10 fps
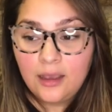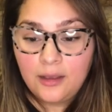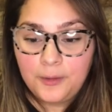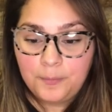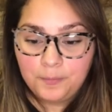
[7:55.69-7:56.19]

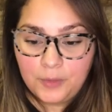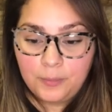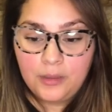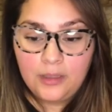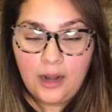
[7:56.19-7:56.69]

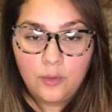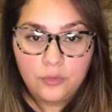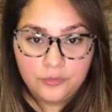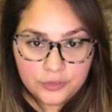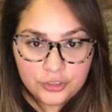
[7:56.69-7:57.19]
but I
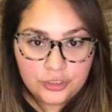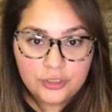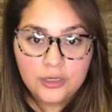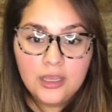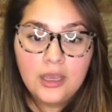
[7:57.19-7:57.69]
will for
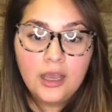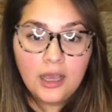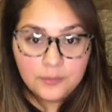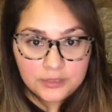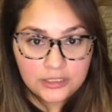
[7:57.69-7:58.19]
sure
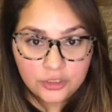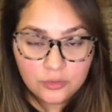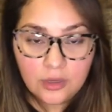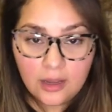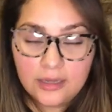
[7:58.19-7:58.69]
update
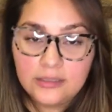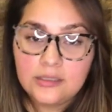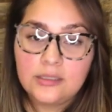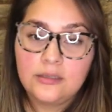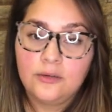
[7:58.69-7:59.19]
you
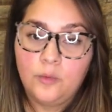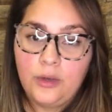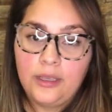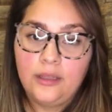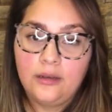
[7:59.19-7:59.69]
guys
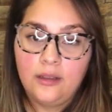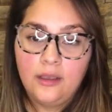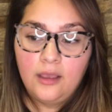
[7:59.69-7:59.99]
when